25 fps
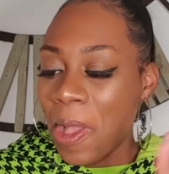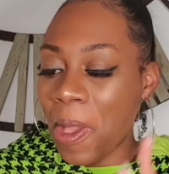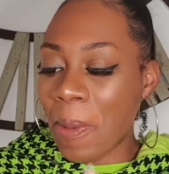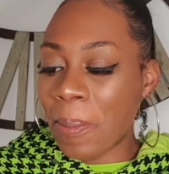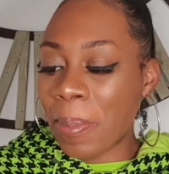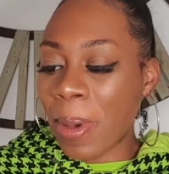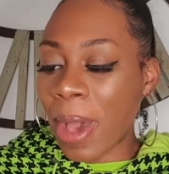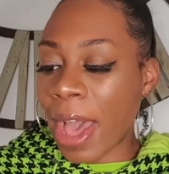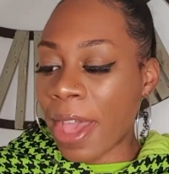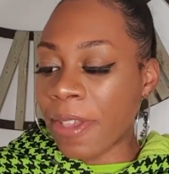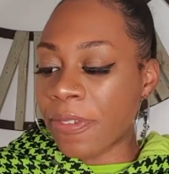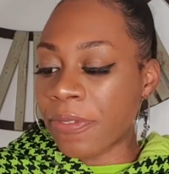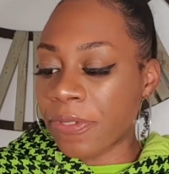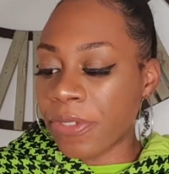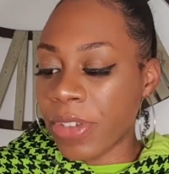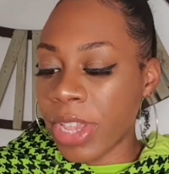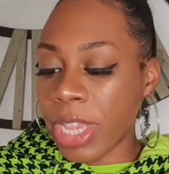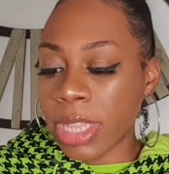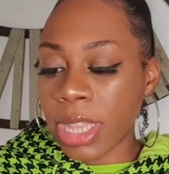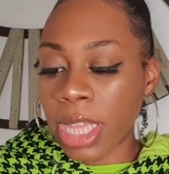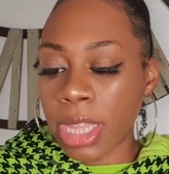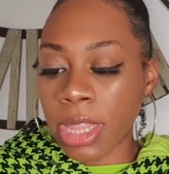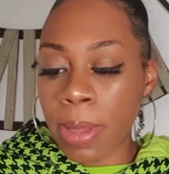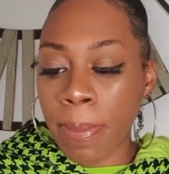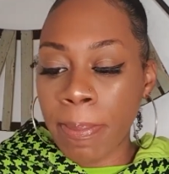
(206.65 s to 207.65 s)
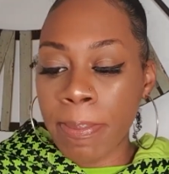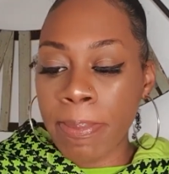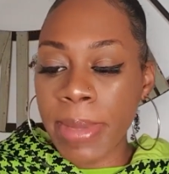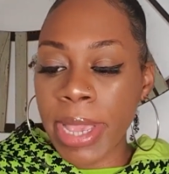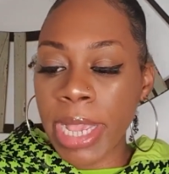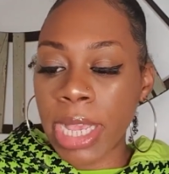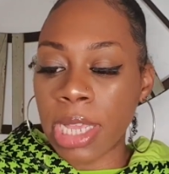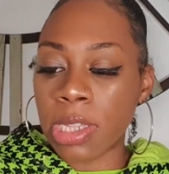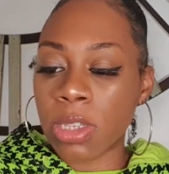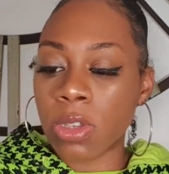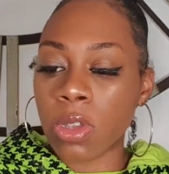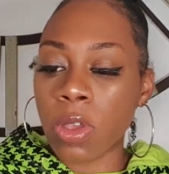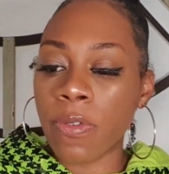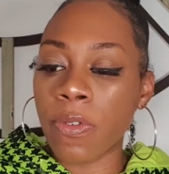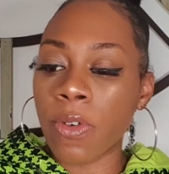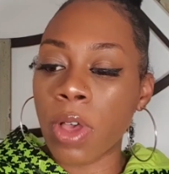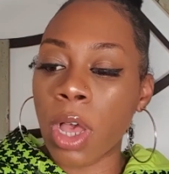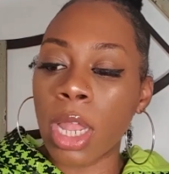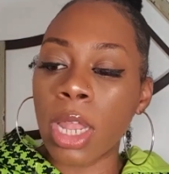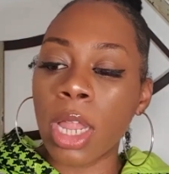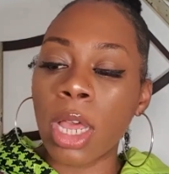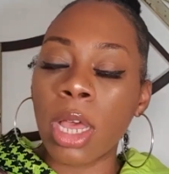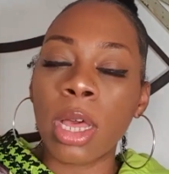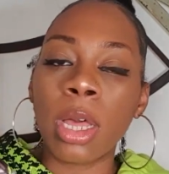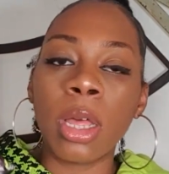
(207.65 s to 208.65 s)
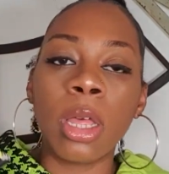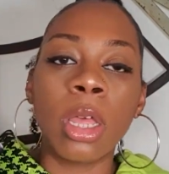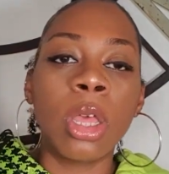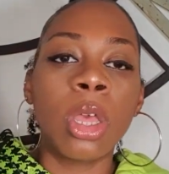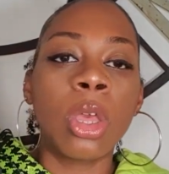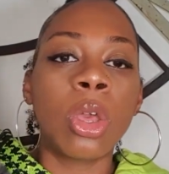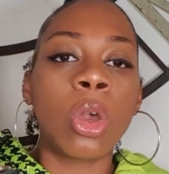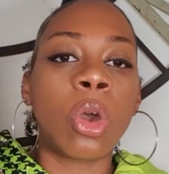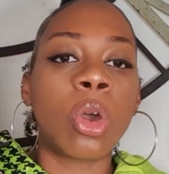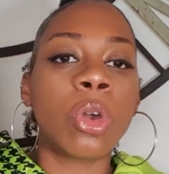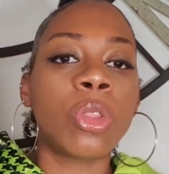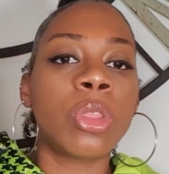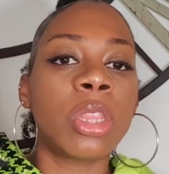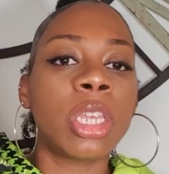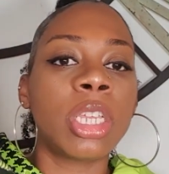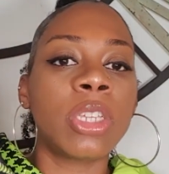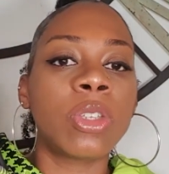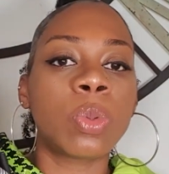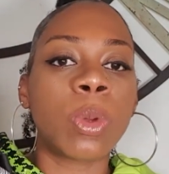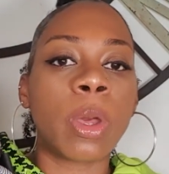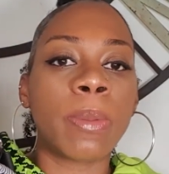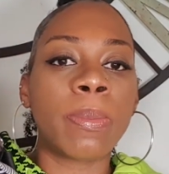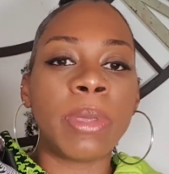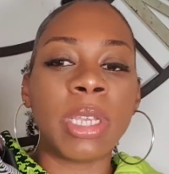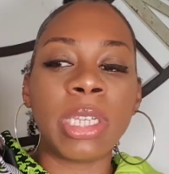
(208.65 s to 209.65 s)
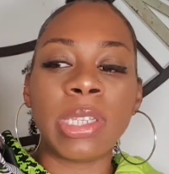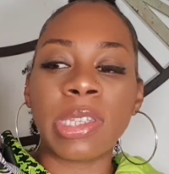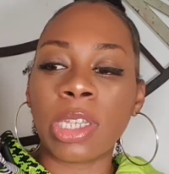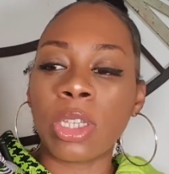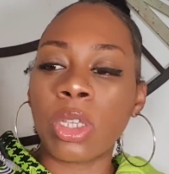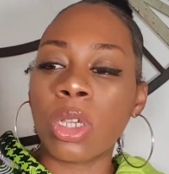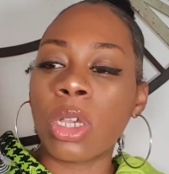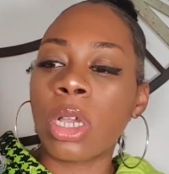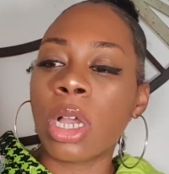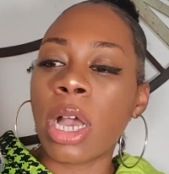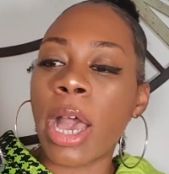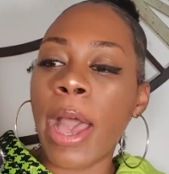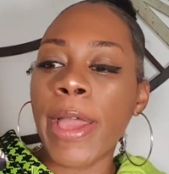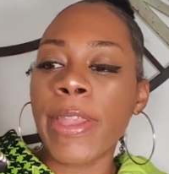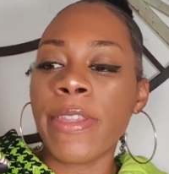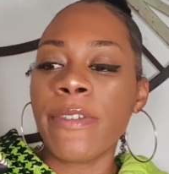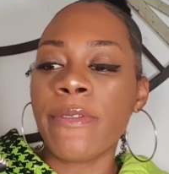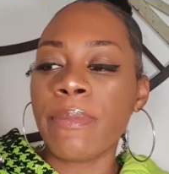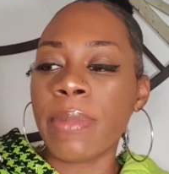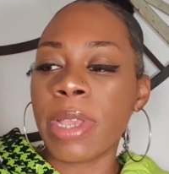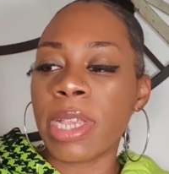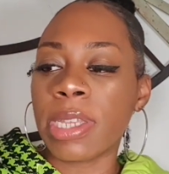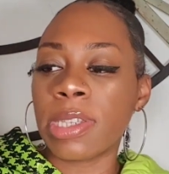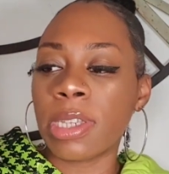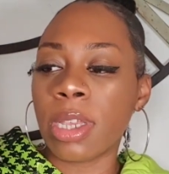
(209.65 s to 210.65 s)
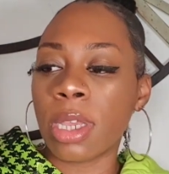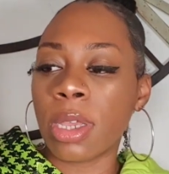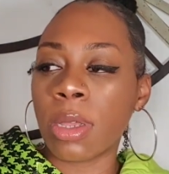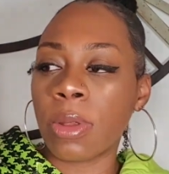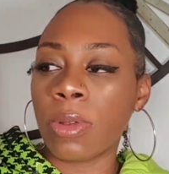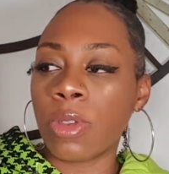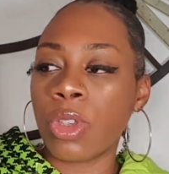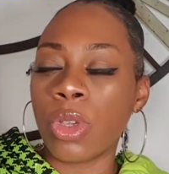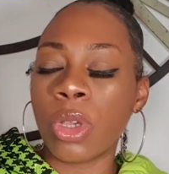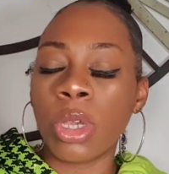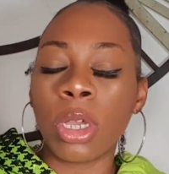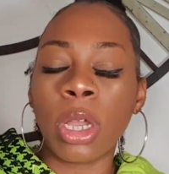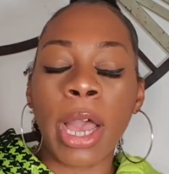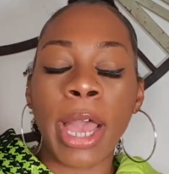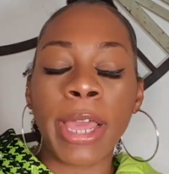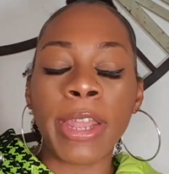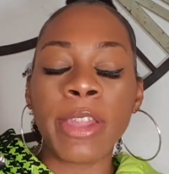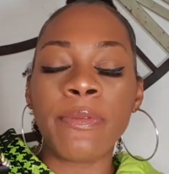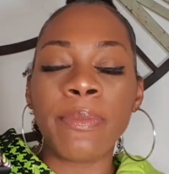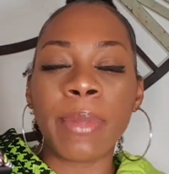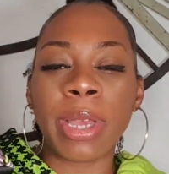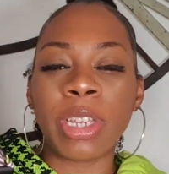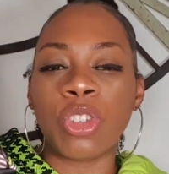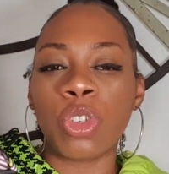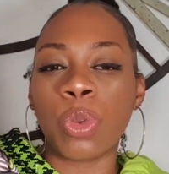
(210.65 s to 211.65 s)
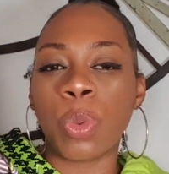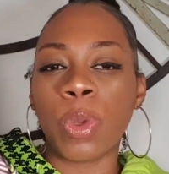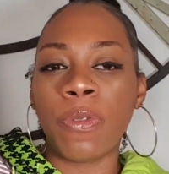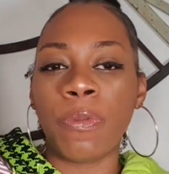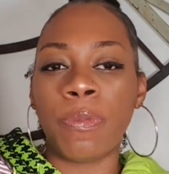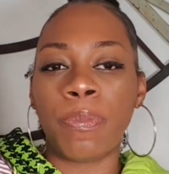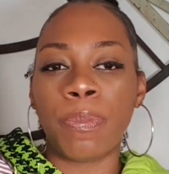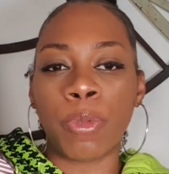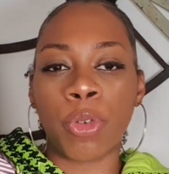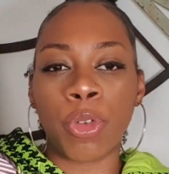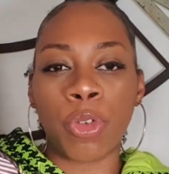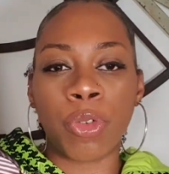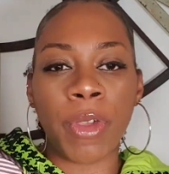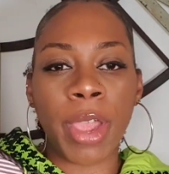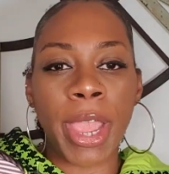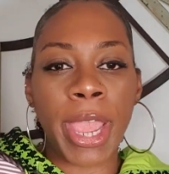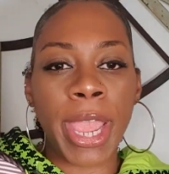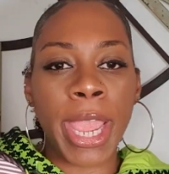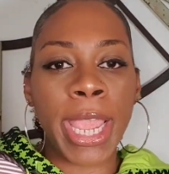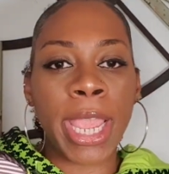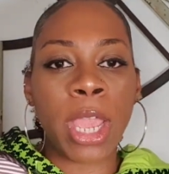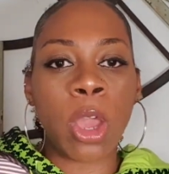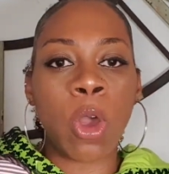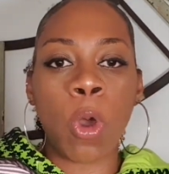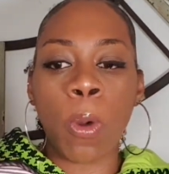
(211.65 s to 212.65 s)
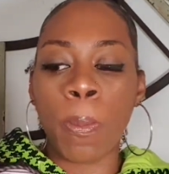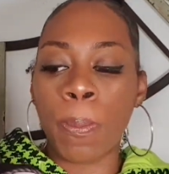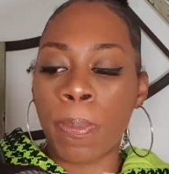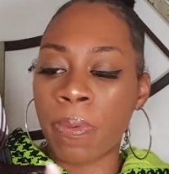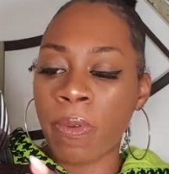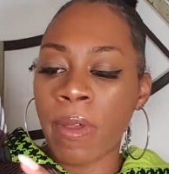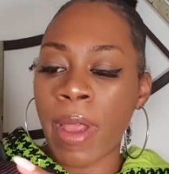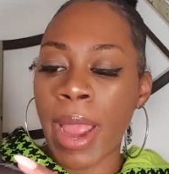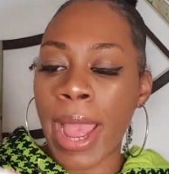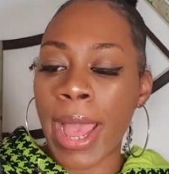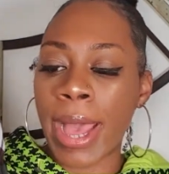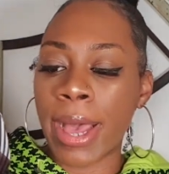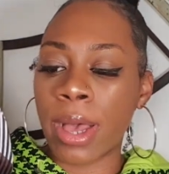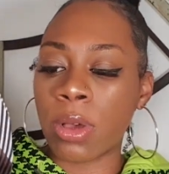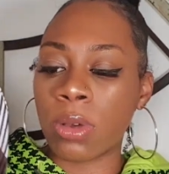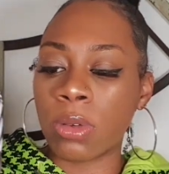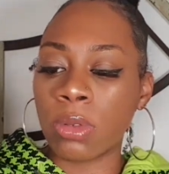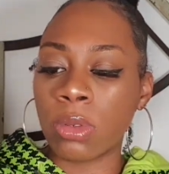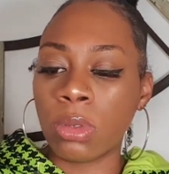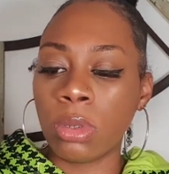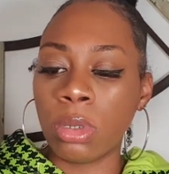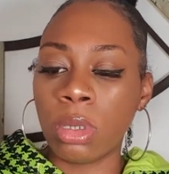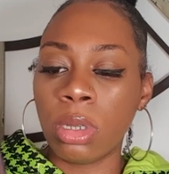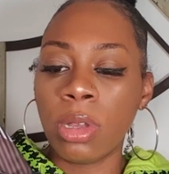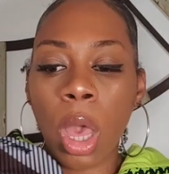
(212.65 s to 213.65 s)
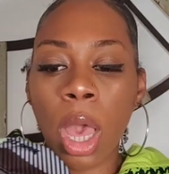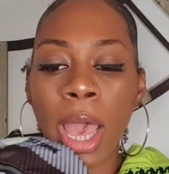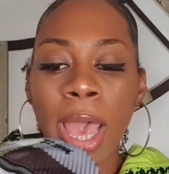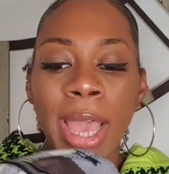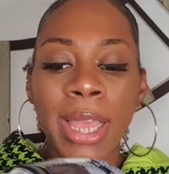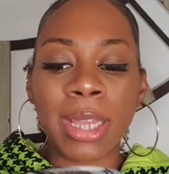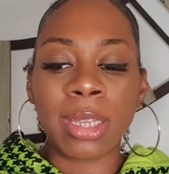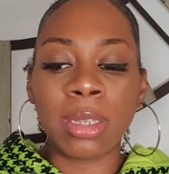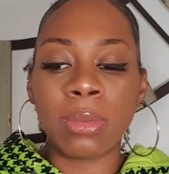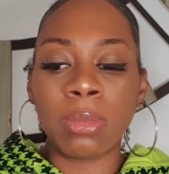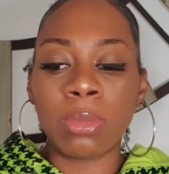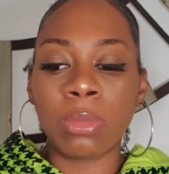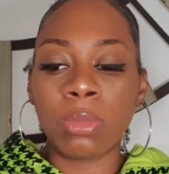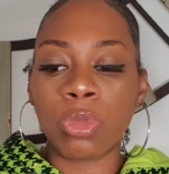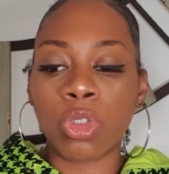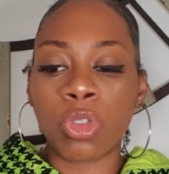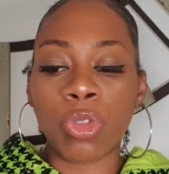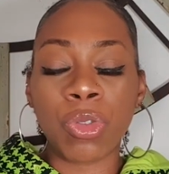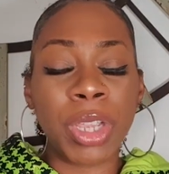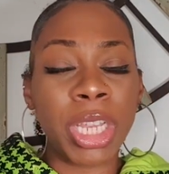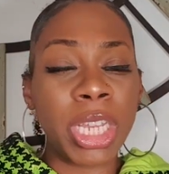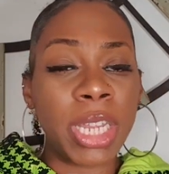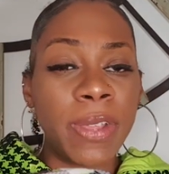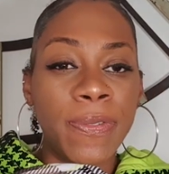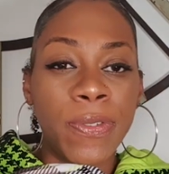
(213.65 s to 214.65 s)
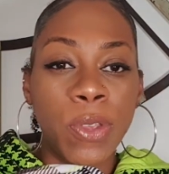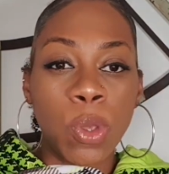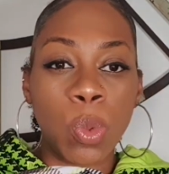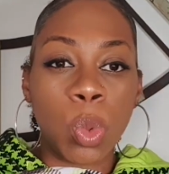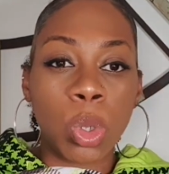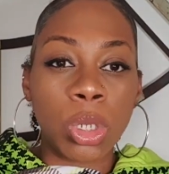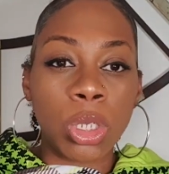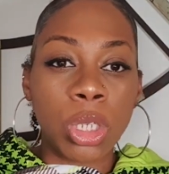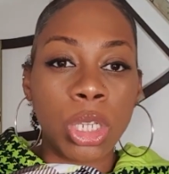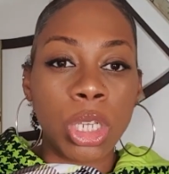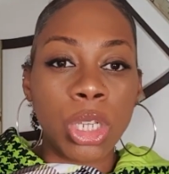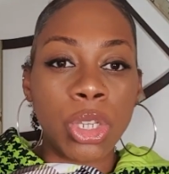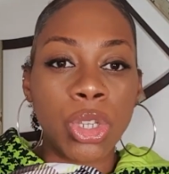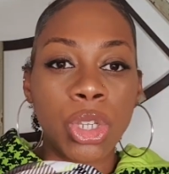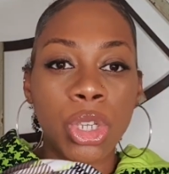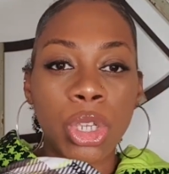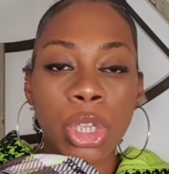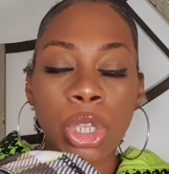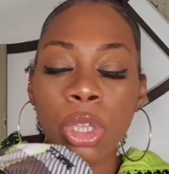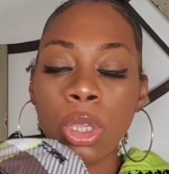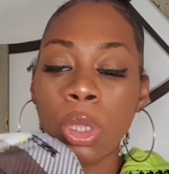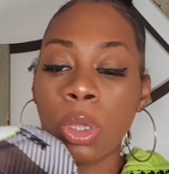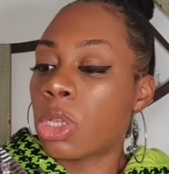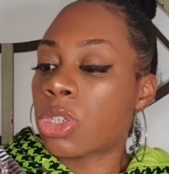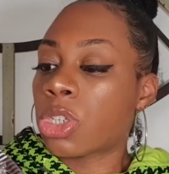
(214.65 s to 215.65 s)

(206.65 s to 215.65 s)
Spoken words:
but I think that the mix of colour on this one means that you can kind of mix it, you can kind of match it with grey or brown and green if you wanted to.